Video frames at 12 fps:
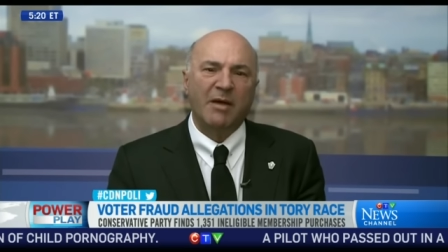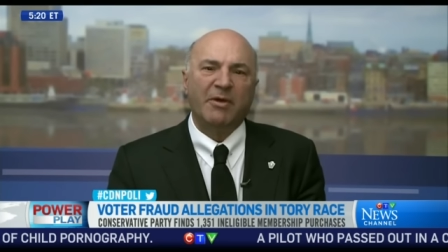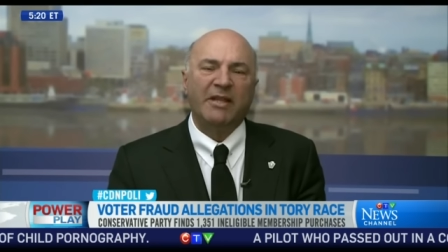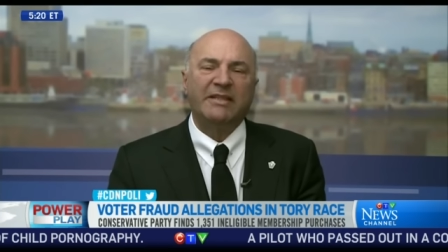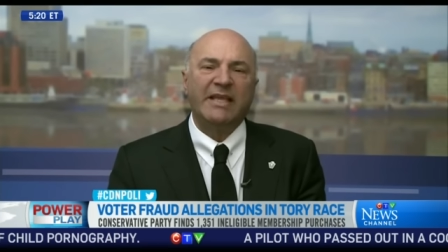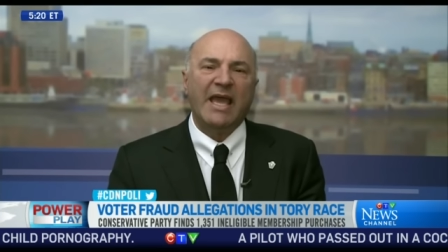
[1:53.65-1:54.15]
But
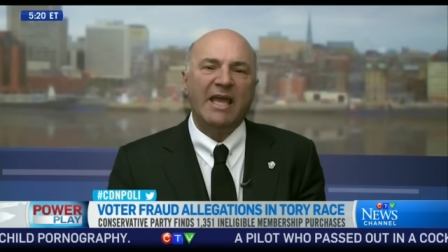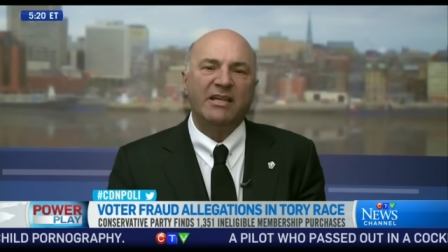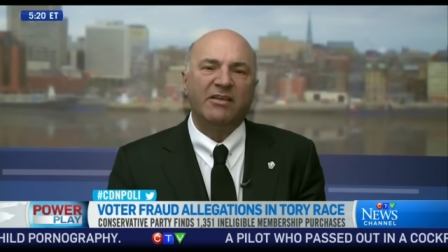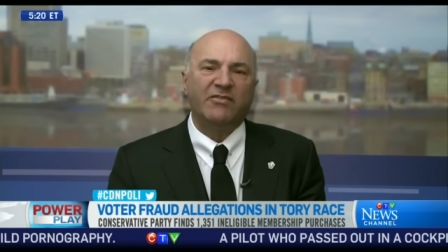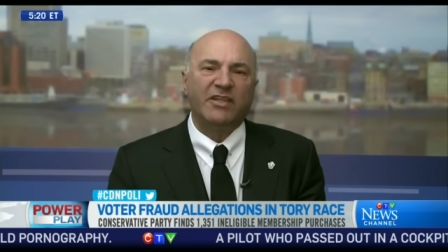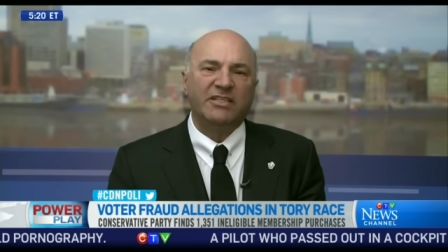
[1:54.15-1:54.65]
at the end
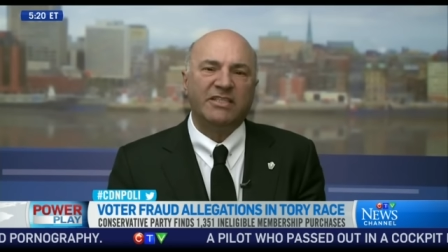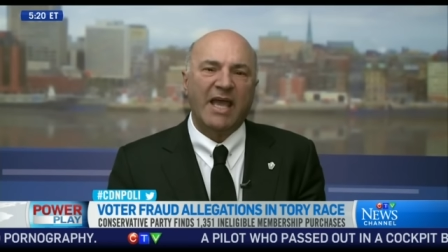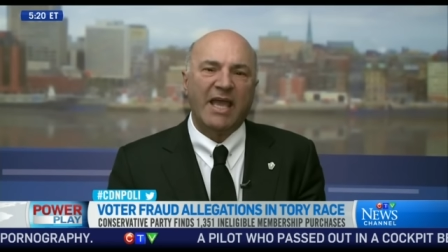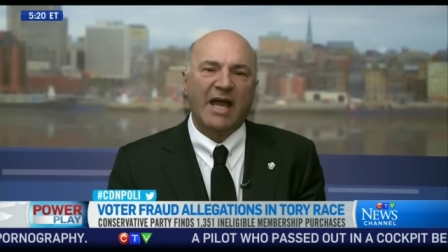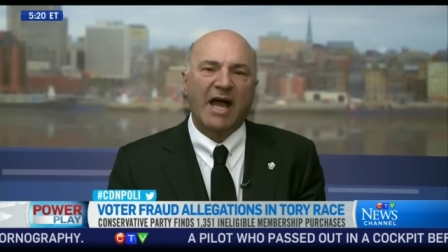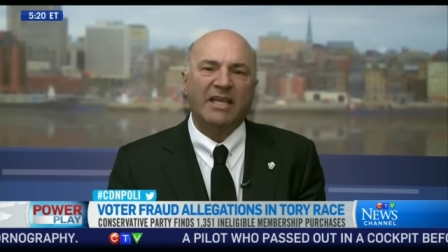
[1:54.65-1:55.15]
of the
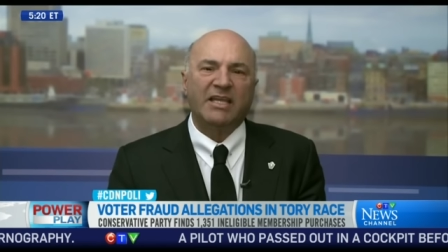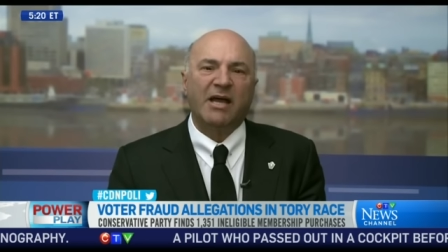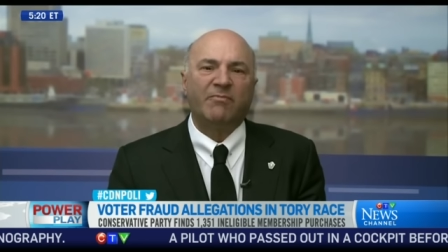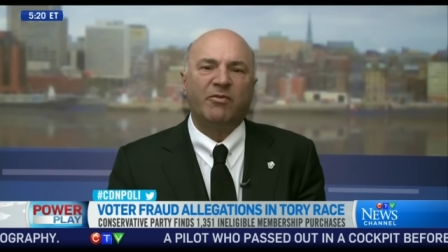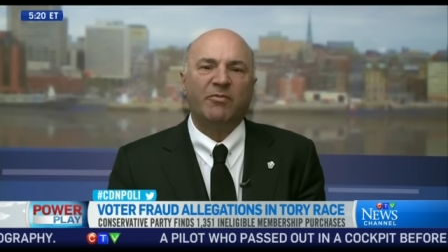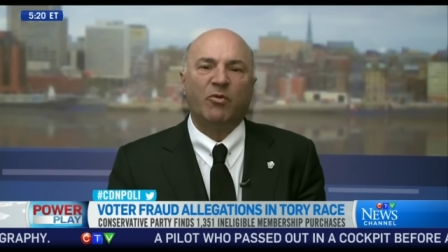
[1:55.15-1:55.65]
day, I
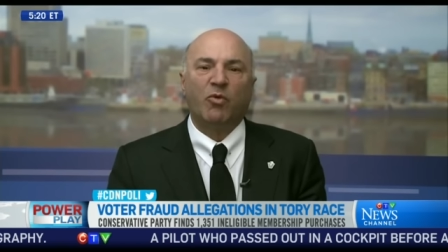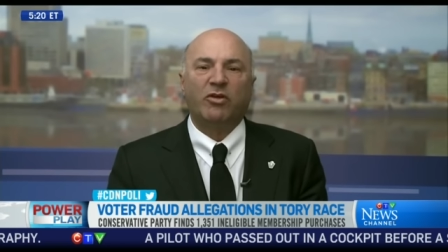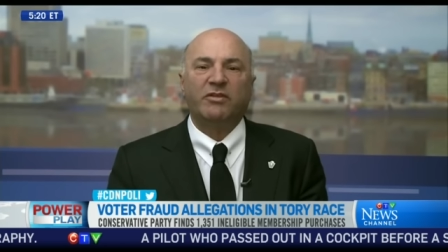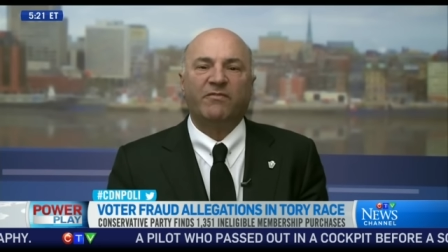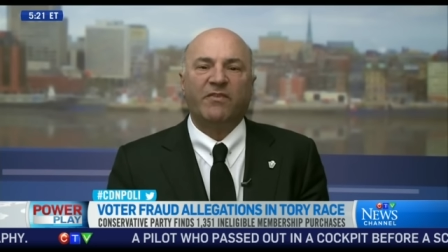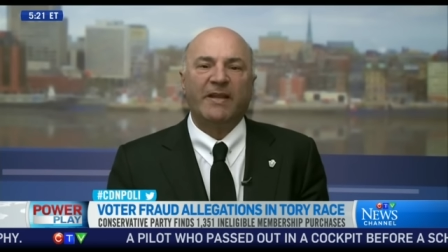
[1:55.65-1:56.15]
come from the
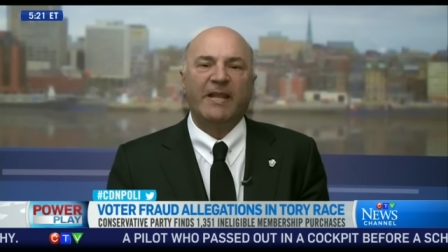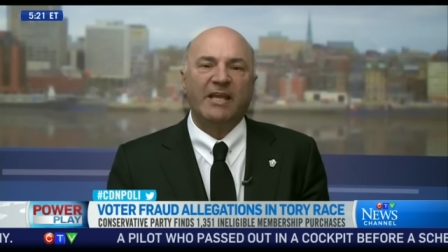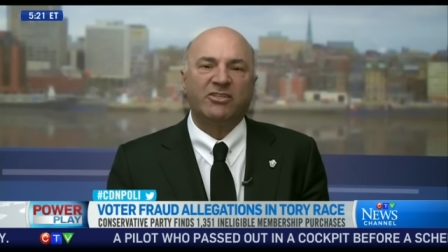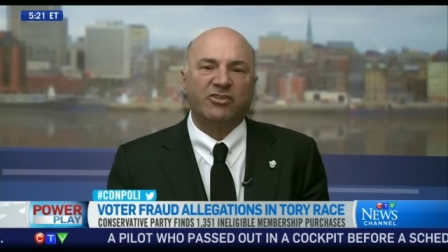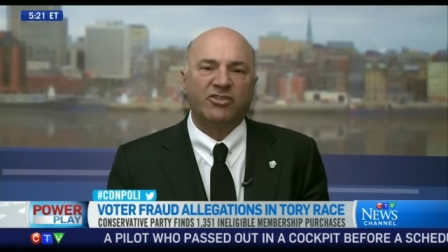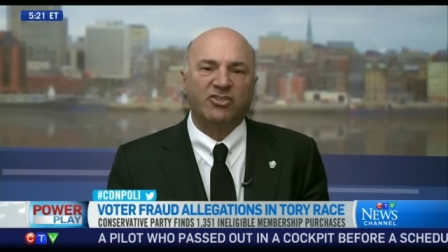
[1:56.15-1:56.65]
world of
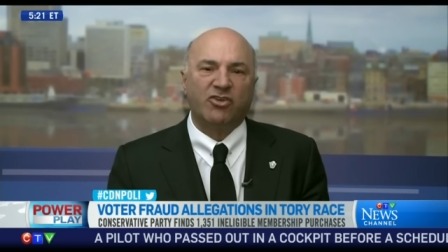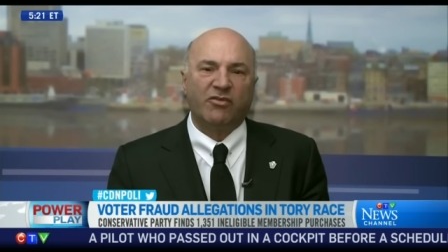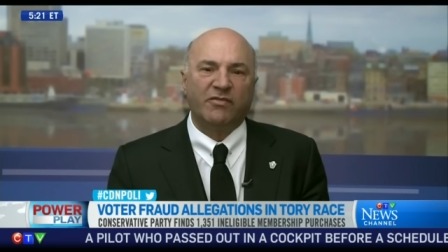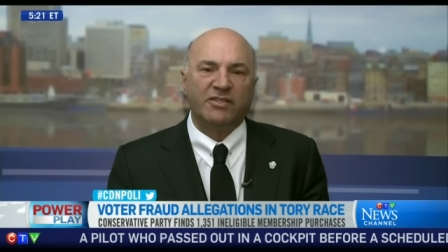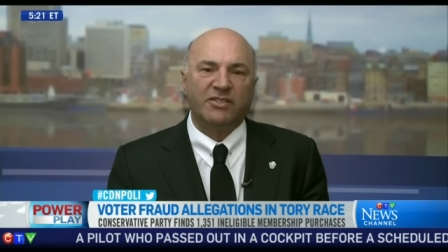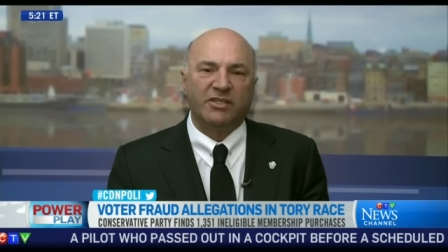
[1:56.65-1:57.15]
financial
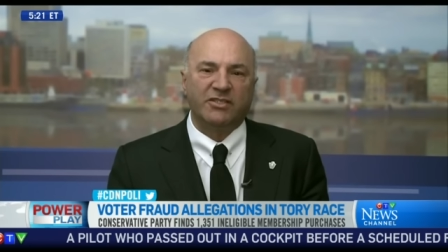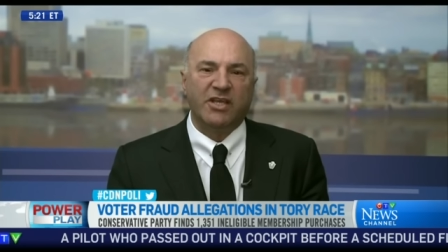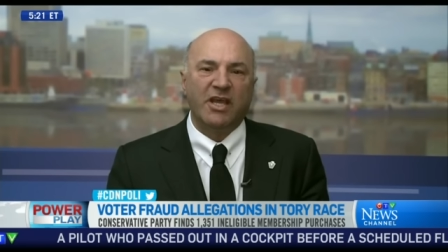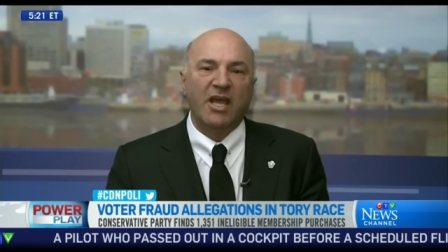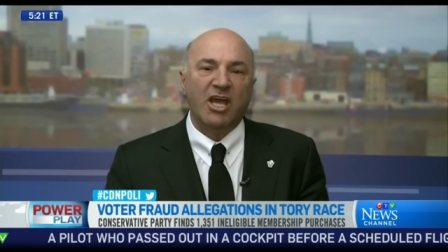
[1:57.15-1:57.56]
services,